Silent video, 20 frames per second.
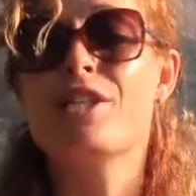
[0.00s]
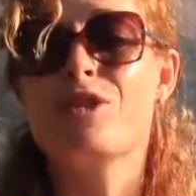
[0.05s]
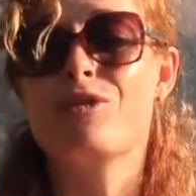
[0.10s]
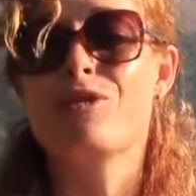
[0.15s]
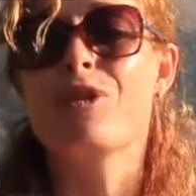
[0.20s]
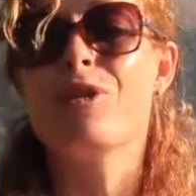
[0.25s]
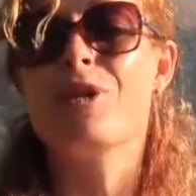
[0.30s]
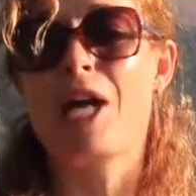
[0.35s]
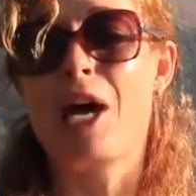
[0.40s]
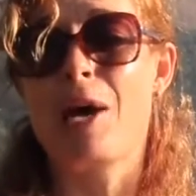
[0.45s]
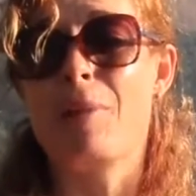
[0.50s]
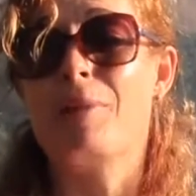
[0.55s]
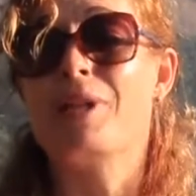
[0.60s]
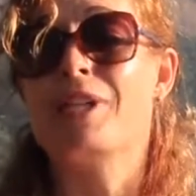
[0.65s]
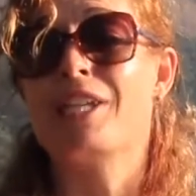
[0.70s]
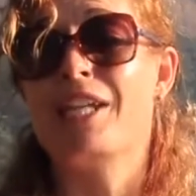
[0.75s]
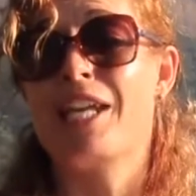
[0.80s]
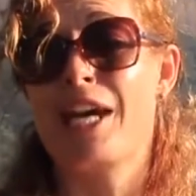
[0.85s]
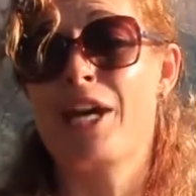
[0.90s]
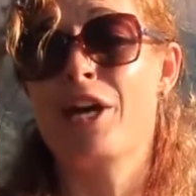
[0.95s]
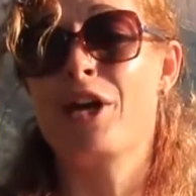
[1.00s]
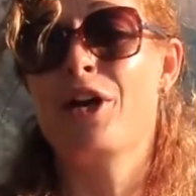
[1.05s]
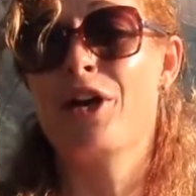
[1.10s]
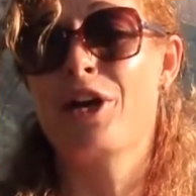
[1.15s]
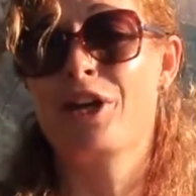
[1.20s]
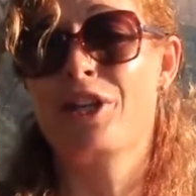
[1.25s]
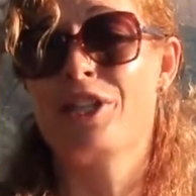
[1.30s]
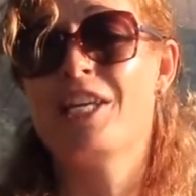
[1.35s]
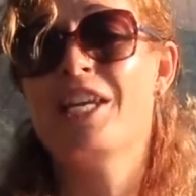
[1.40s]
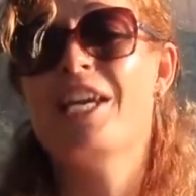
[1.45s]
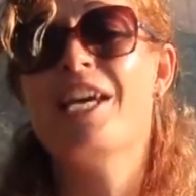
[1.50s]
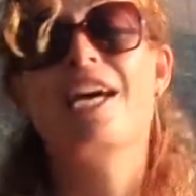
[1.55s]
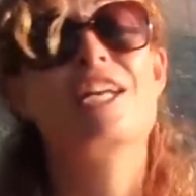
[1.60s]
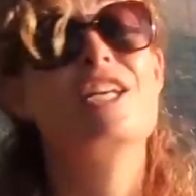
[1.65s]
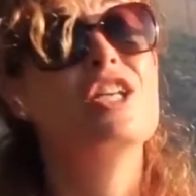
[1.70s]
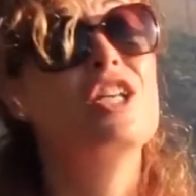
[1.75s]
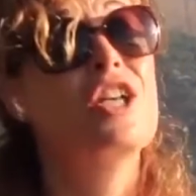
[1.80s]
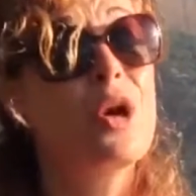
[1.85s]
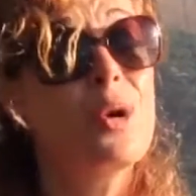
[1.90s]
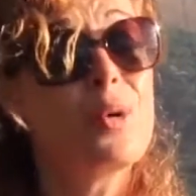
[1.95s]
screw it up and get hurt,
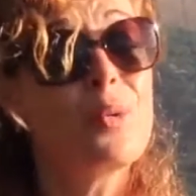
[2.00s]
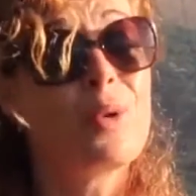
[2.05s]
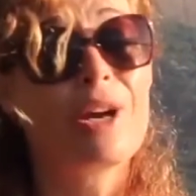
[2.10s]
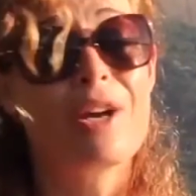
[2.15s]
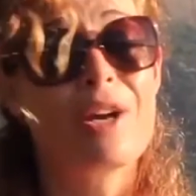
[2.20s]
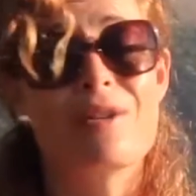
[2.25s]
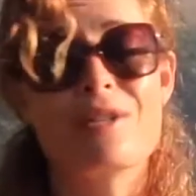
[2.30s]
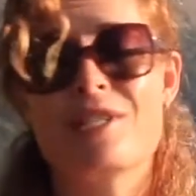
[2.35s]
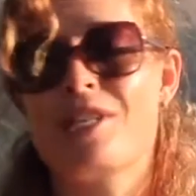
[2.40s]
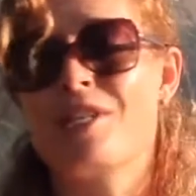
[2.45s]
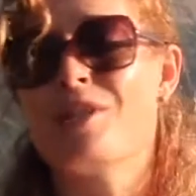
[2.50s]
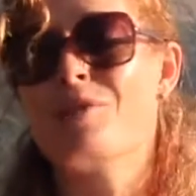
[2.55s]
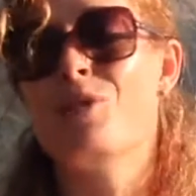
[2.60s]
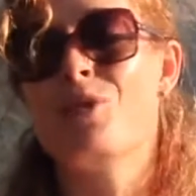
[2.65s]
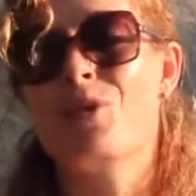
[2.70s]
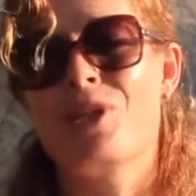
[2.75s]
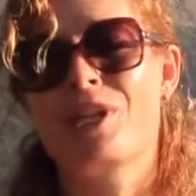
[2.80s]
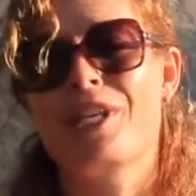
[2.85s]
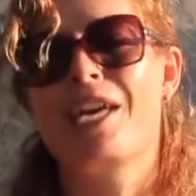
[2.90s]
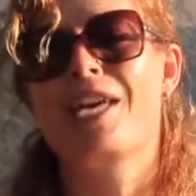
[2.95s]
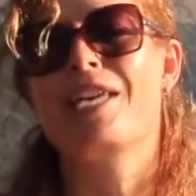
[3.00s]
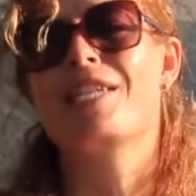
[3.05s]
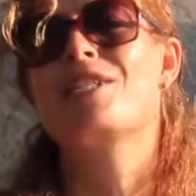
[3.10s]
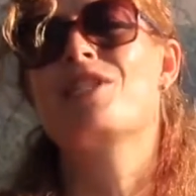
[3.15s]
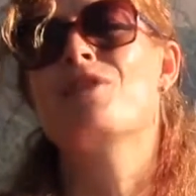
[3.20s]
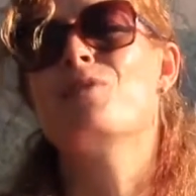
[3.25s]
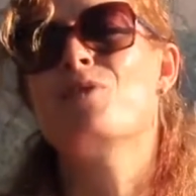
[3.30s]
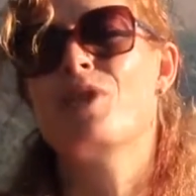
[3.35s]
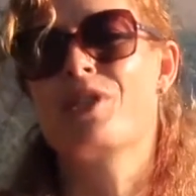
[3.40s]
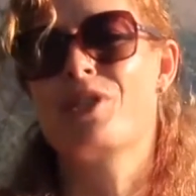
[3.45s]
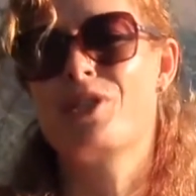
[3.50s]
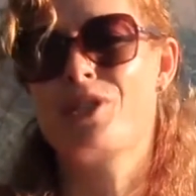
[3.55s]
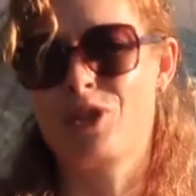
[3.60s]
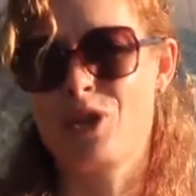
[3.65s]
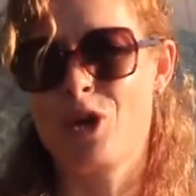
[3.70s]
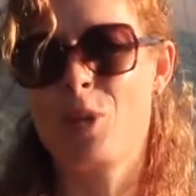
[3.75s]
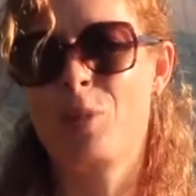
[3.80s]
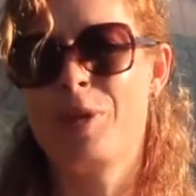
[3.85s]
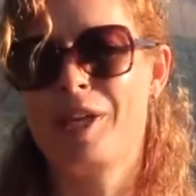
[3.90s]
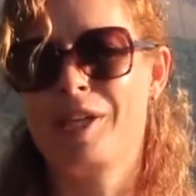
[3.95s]
and nowhere is this more the case than with
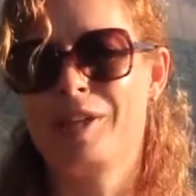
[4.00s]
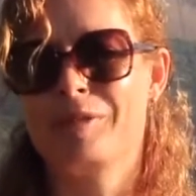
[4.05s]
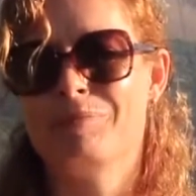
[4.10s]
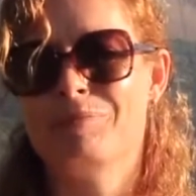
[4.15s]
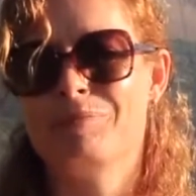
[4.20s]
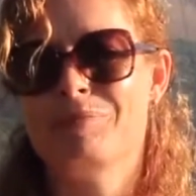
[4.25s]
stopping.